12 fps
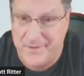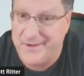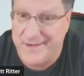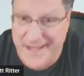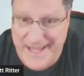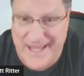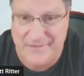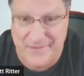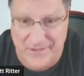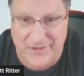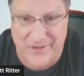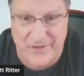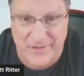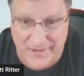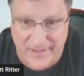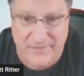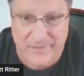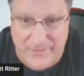where they're going to have to learn to
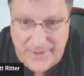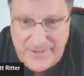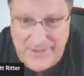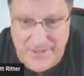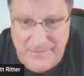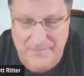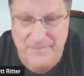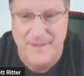live with Russia.